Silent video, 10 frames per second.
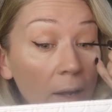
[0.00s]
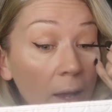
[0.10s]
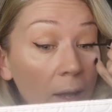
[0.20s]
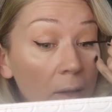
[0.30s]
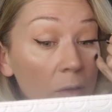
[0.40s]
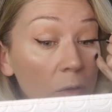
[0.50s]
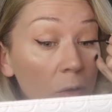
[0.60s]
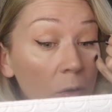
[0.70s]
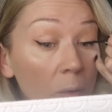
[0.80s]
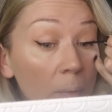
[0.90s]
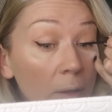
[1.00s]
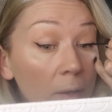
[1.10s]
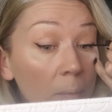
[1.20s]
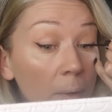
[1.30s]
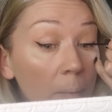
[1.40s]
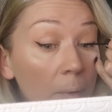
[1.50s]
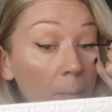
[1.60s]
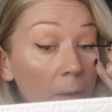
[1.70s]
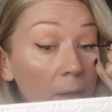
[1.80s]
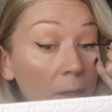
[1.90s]
of held up a little bit, but
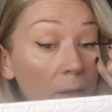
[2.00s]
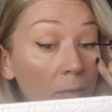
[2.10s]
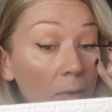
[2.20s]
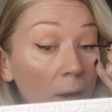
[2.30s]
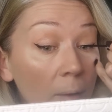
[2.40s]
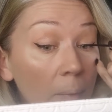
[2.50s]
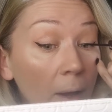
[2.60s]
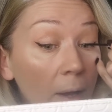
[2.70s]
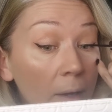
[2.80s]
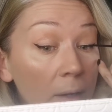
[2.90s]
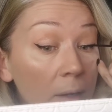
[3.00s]
I'm not leaning right back.